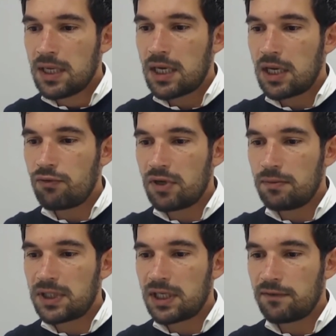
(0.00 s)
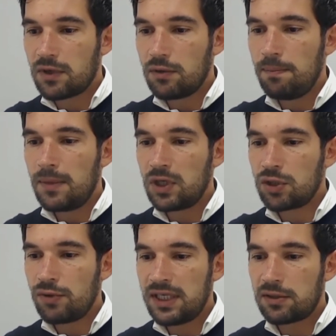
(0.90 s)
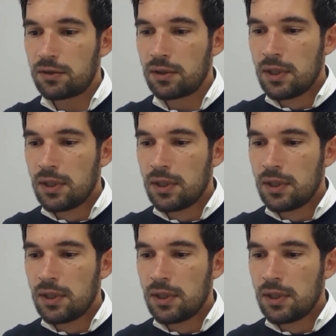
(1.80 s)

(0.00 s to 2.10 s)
and we observed a much greater